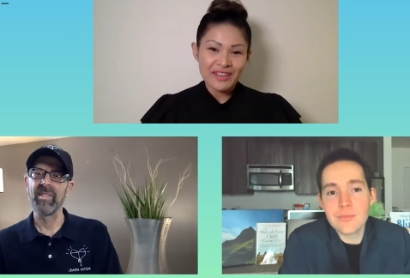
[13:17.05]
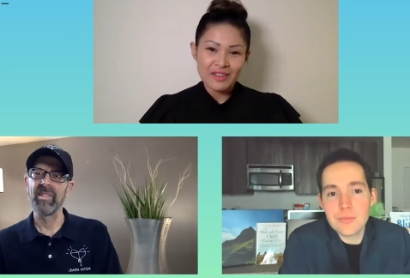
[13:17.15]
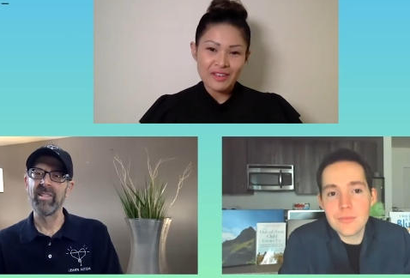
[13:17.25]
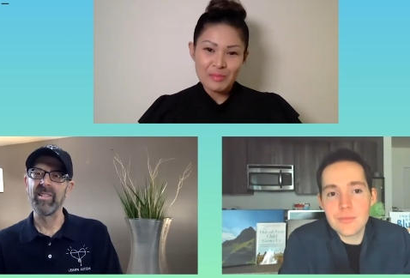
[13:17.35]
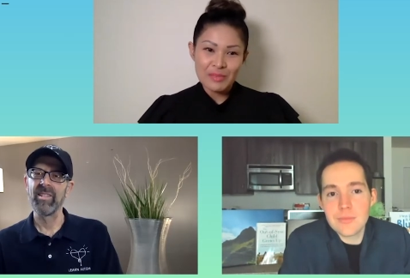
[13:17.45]
Speaker 1: and
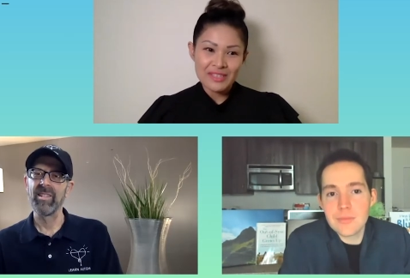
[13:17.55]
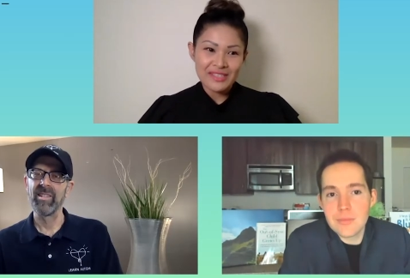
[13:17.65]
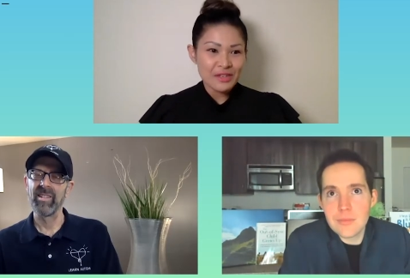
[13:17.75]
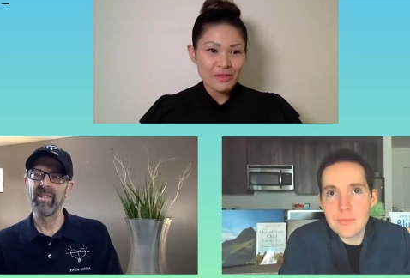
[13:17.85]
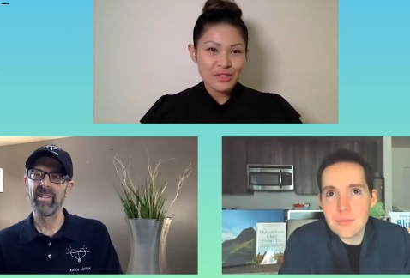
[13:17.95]
not keep
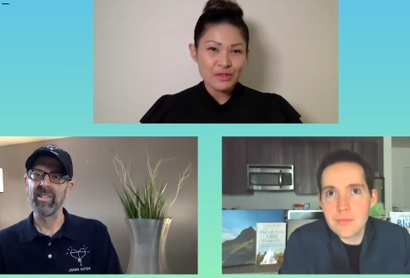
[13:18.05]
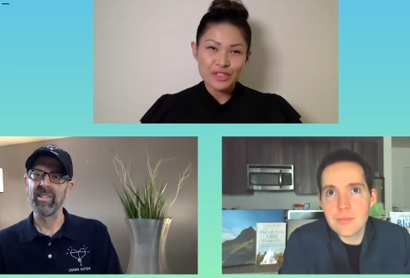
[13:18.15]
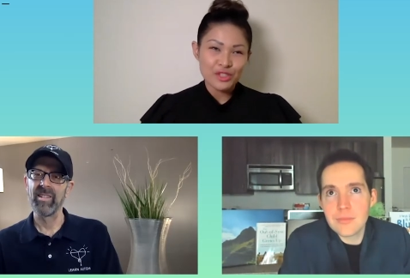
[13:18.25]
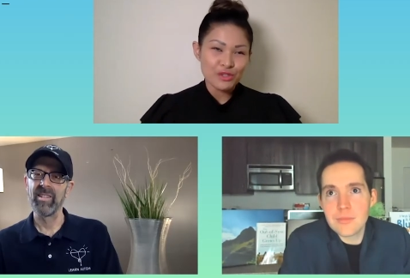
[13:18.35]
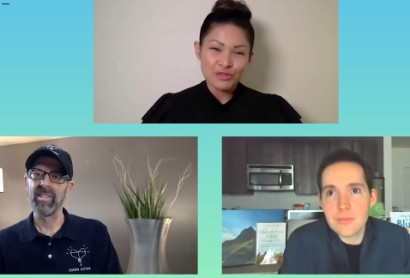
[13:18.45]
any secrets,
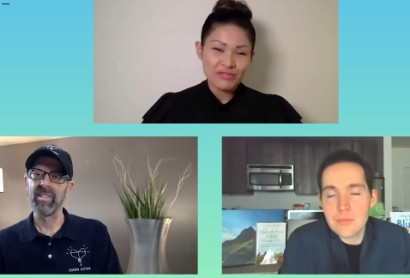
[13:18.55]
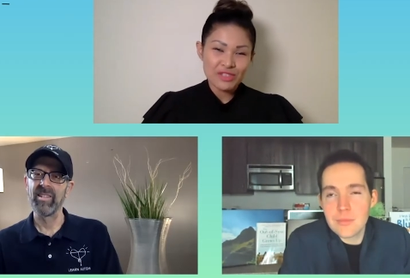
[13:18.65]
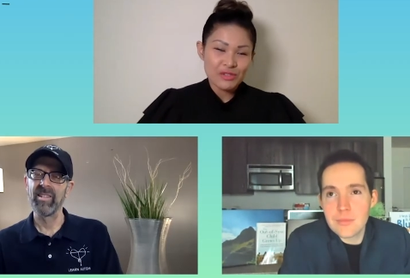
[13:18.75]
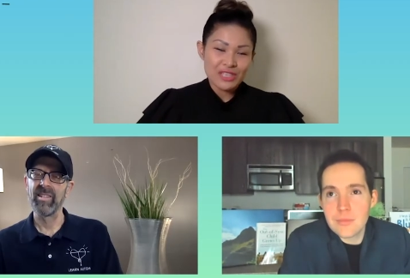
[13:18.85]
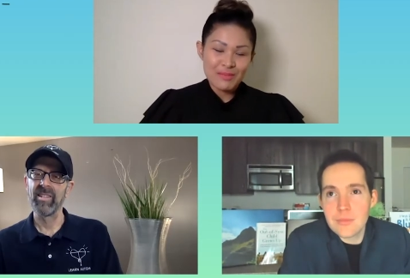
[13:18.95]
or did you
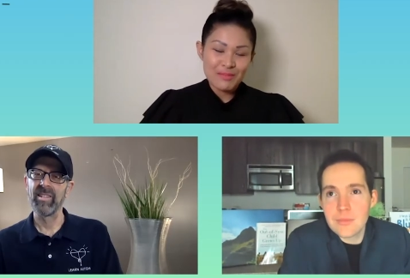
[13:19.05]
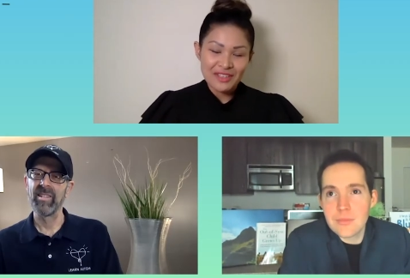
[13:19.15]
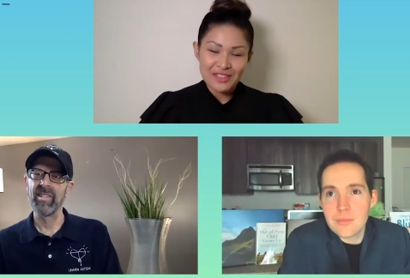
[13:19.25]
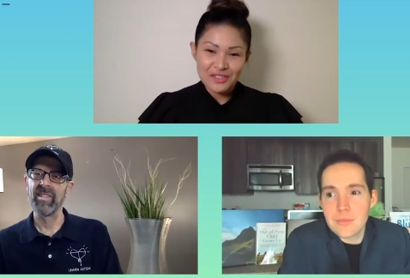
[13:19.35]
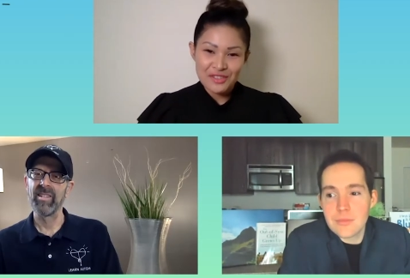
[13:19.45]
did you keep
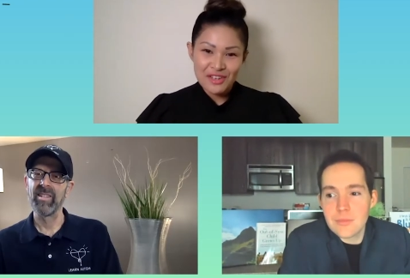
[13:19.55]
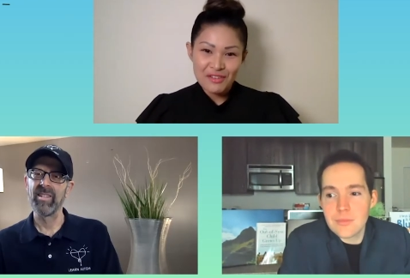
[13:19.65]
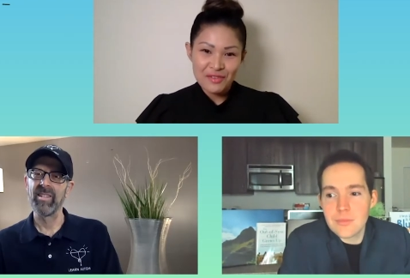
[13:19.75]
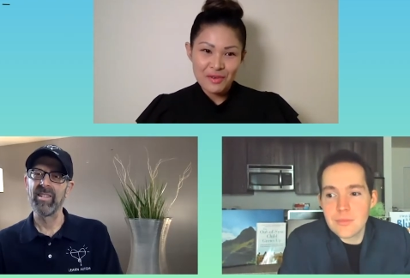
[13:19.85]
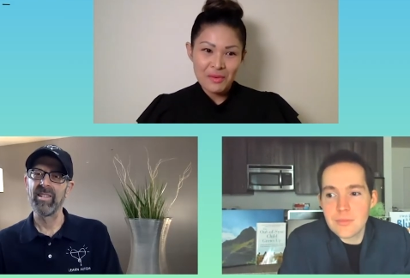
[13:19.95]
that to
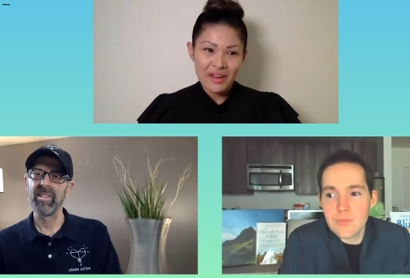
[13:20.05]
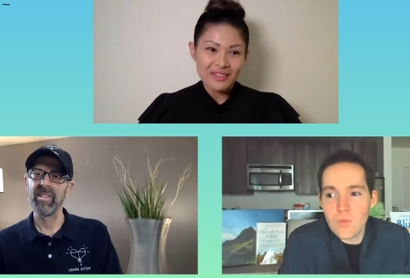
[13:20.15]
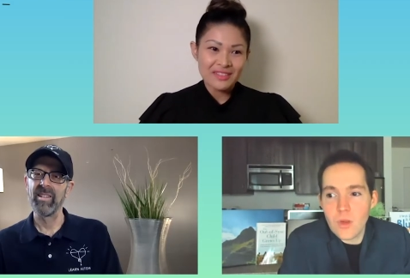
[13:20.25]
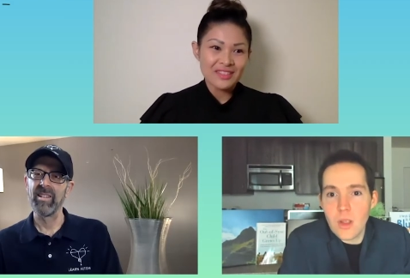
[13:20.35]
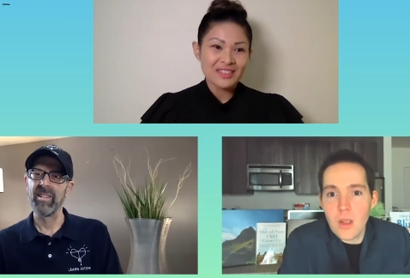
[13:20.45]
yourself for a
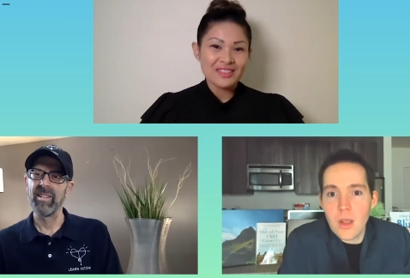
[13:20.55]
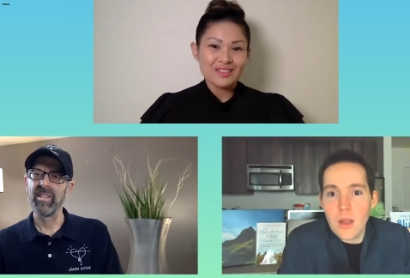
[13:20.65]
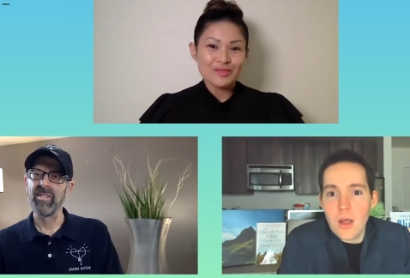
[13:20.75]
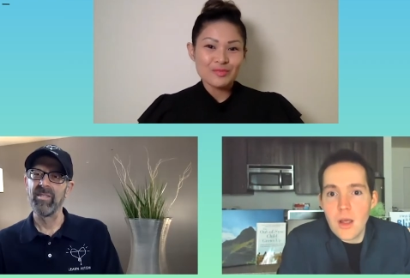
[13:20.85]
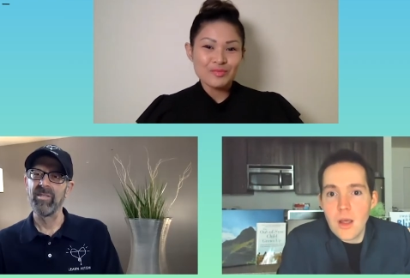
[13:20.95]
while?
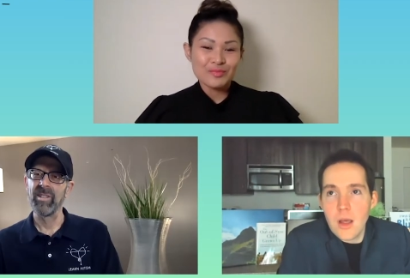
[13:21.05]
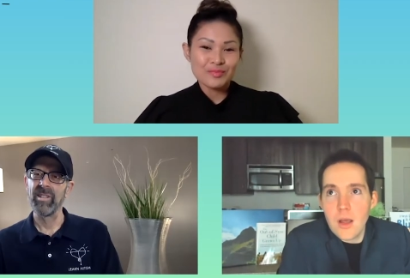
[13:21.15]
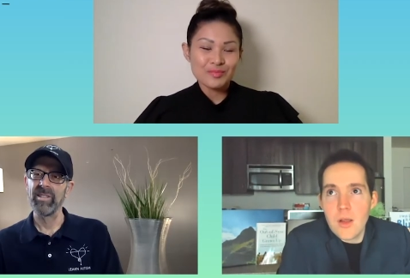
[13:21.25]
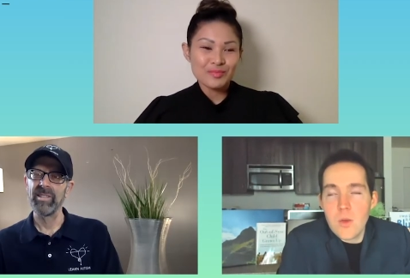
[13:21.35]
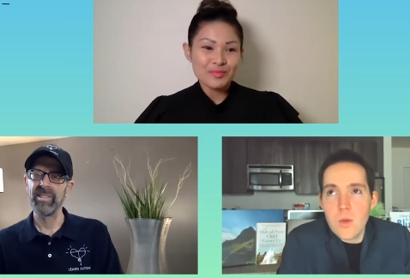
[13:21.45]

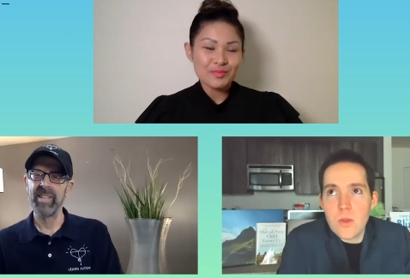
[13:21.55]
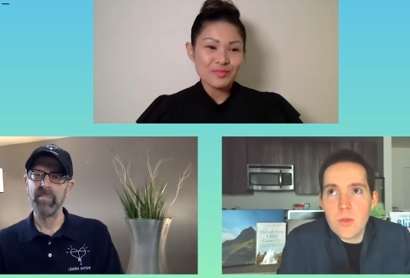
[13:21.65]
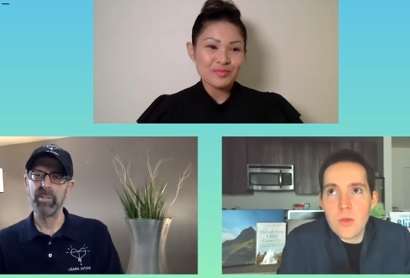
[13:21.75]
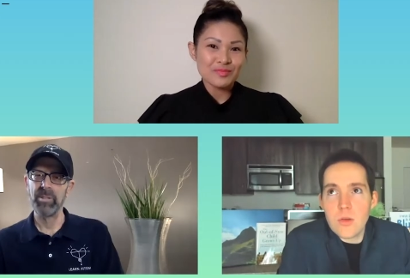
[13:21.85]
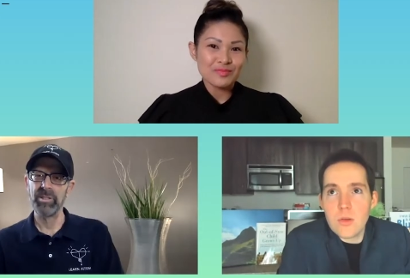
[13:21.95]
Speaker 2: Well, since
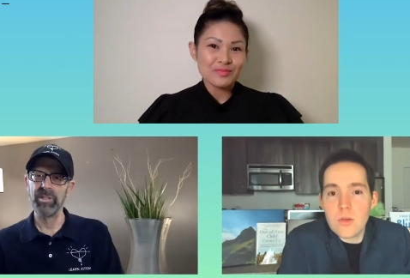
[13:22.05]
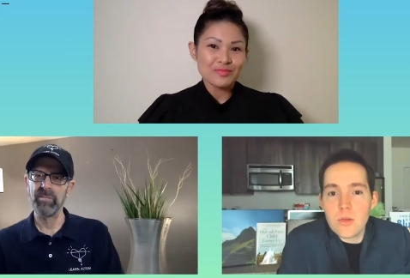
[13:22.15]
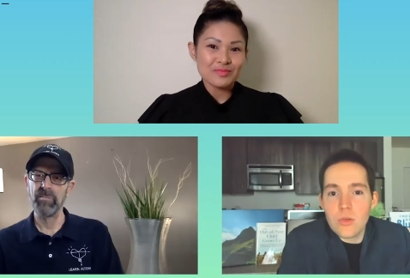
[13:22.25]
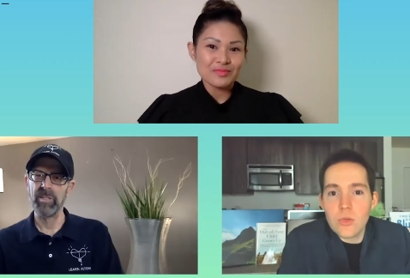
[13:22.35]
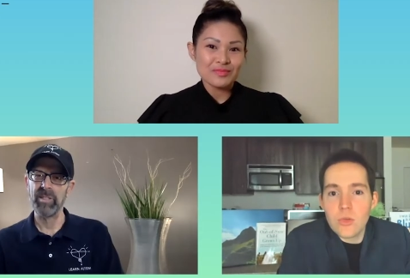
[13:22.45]
that
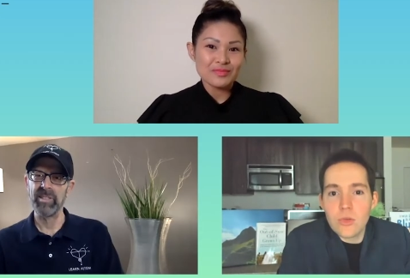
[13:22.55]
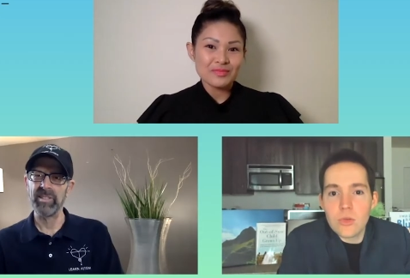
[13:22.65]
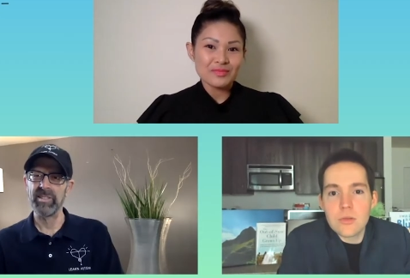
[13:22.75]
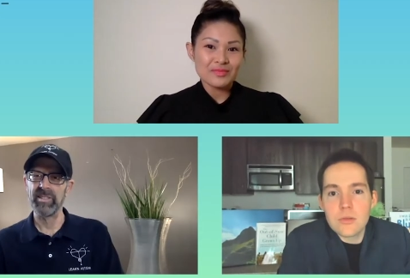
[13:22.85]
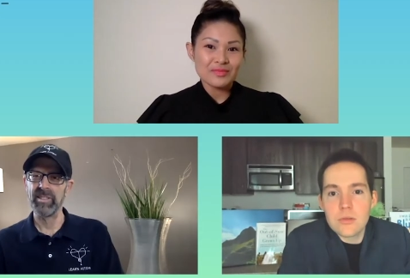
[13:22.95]
person
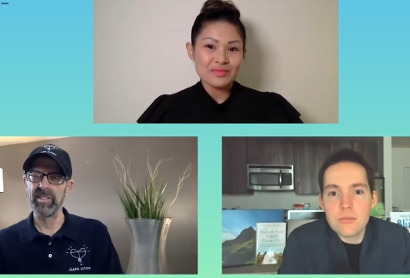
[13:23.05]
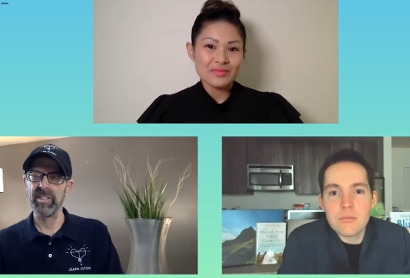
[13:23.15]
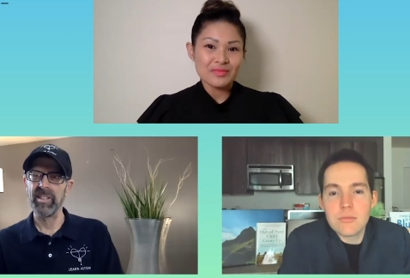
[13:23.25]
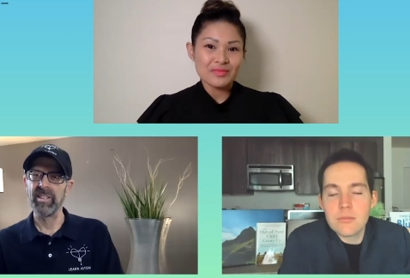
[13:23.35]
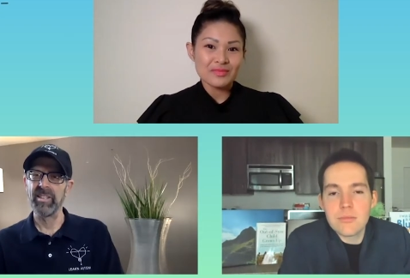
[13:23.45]
was
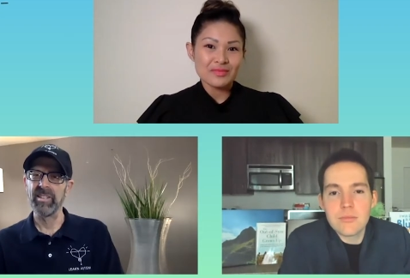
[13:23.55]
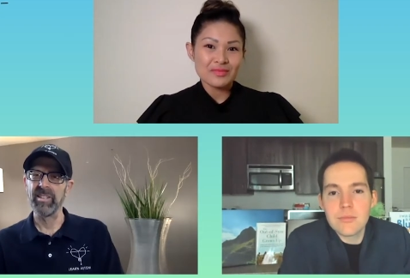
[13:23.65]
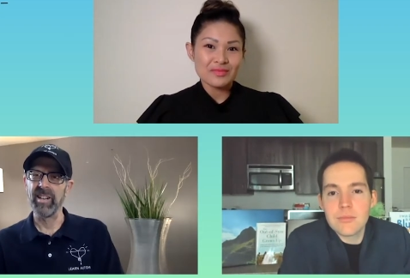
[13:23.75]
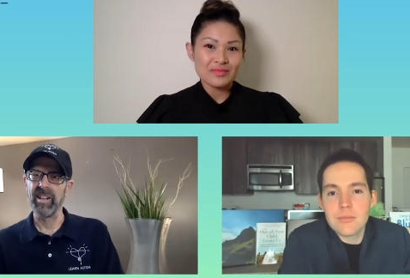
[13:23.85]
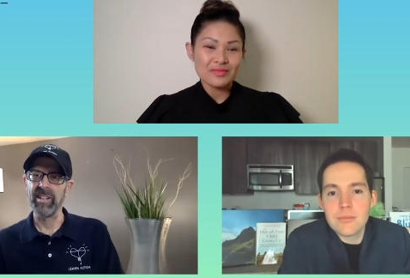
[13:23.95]

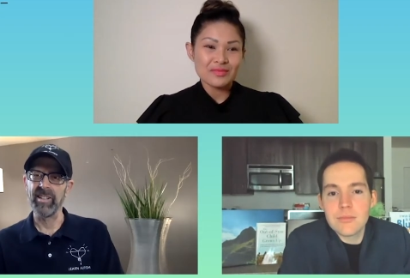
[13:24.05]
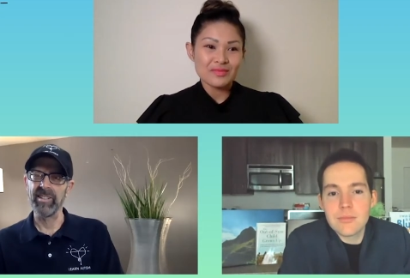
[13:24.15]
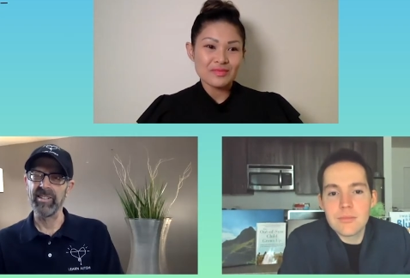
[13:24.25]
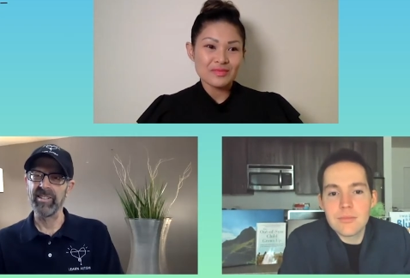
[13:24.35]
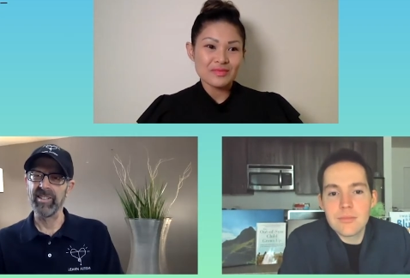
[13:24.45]
not
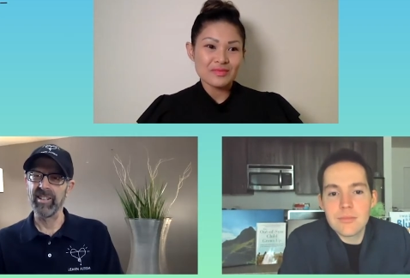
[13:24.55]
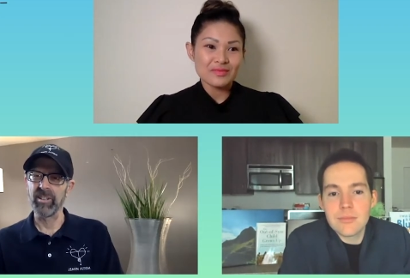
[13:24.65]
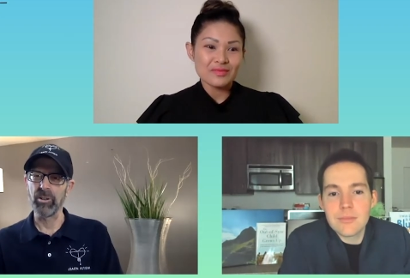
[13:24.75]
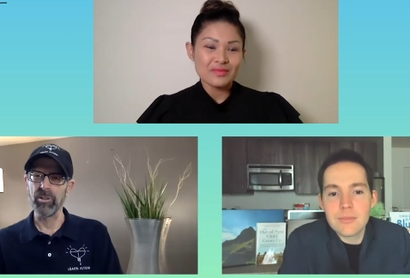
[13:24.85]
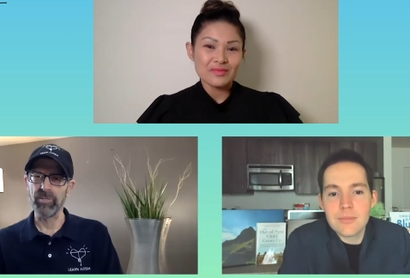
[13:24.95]
a
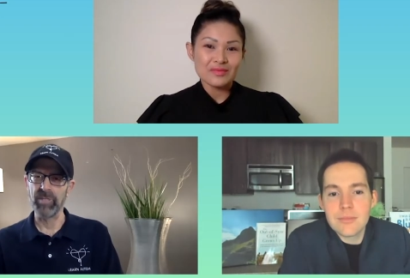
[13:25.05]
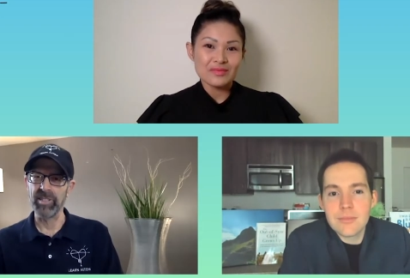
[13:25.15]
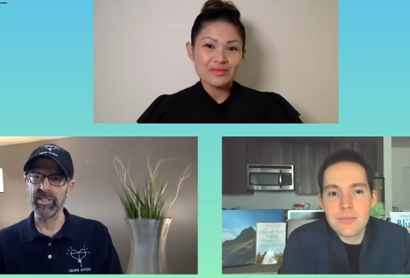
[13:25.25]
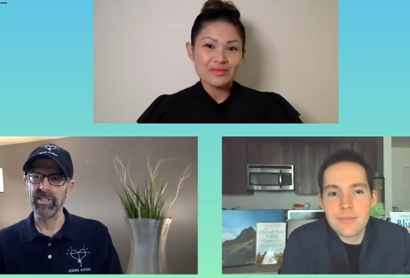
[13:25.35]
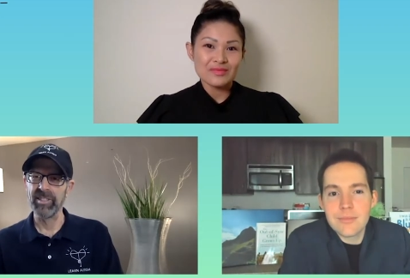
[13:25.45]

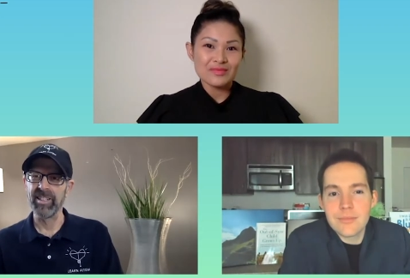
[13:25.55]
girlfriend.